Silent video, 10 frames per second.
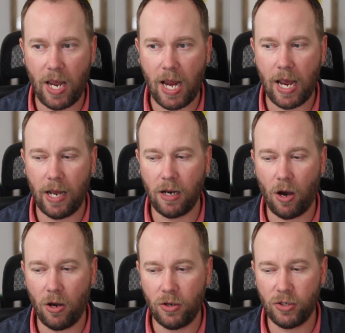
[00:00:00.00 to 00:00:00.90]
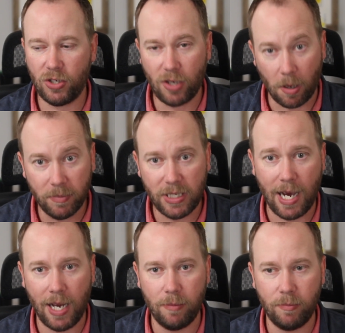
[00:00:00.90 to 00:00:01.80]
And
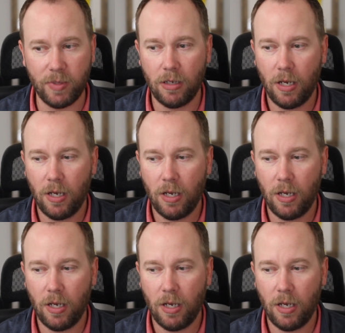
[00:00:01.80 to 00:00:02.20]
sometimes